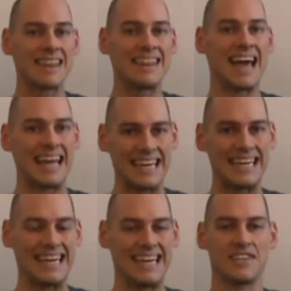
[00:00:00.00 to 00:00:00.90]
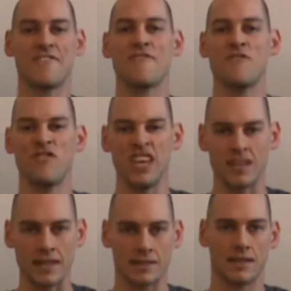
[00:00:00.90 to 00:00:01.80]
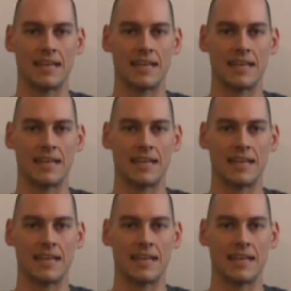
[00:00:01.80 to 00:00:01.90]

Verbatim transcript: they need to feel it.